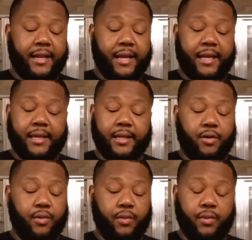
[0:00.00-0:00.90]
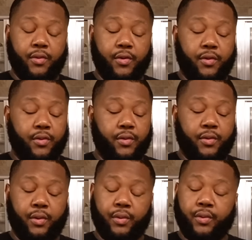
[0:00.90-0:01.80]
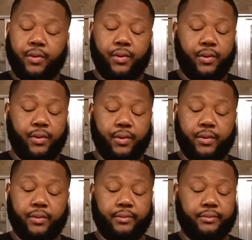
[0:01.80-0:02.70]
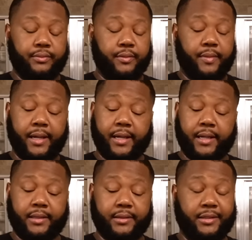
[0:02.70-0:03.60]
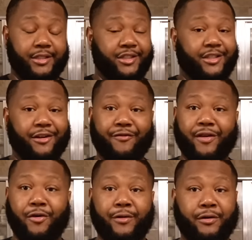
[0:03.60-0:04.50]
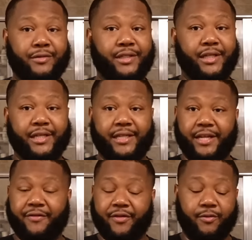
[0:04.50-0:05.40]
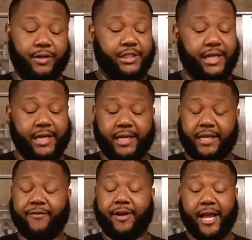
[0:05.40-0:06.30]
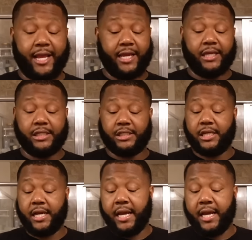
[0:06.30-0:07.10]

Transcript: Like, ooh, man, stuff hold on to you different once you hit a different age.